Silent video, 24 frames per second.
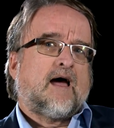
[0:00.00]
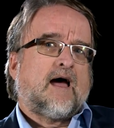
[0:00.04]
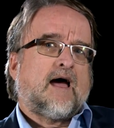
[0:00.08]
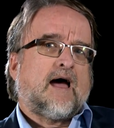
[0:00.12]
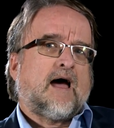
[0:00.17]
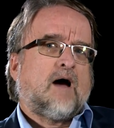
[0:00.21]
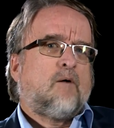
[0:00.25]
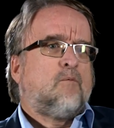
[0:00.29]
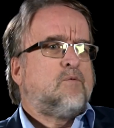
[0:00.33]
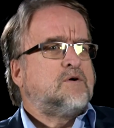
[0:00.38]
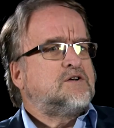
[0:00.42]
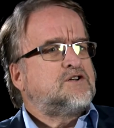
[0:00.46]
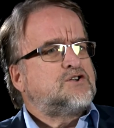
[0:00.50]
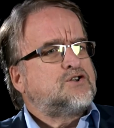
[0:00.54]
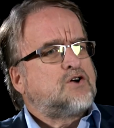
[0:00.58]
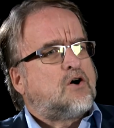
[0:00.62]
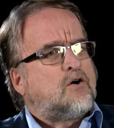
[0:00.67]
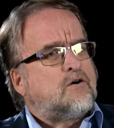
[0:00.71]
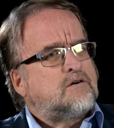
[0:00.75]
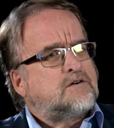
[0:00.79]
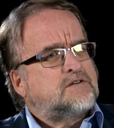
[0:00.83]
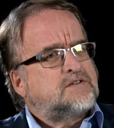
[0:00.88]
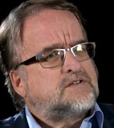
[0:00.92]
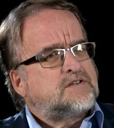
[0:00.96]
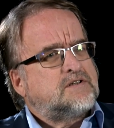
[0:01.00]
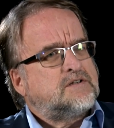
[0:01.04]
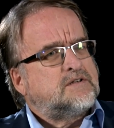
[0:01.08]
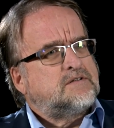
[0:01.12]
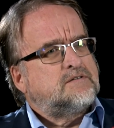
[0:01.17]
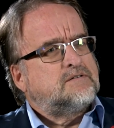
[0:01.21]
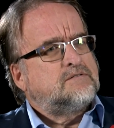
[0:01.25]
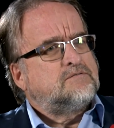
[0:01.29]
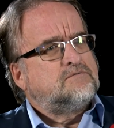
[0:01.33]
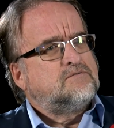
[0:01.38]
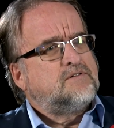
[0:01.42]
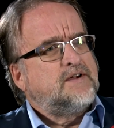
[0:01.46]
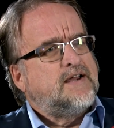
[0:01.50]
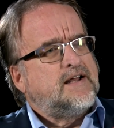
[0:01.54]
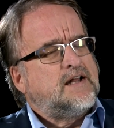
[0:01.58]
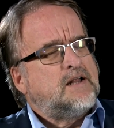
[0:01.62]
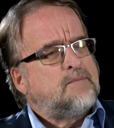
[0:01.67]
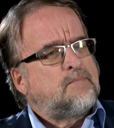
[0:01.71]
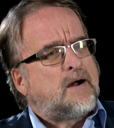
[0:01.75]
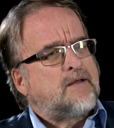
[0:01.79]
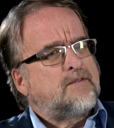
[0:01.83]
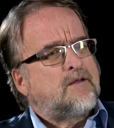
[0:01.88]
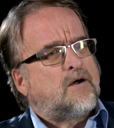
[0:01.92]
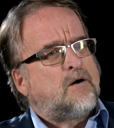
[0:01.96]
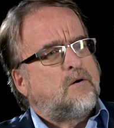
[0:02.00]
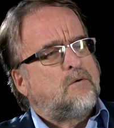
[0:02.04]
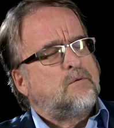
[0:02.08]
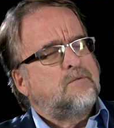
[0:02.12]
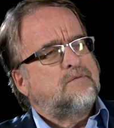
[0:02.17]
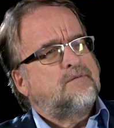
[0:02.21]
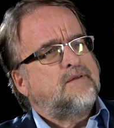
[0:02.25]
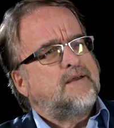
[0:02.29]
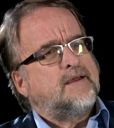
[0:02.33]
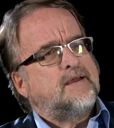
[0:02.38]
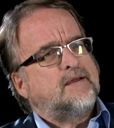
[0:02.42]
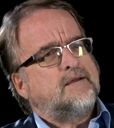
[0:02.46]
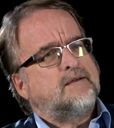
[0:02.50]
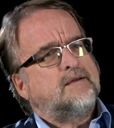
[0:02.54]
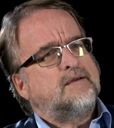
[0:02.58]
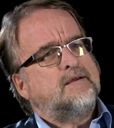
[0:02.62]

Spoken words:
And was shocked, really, by the whole thing.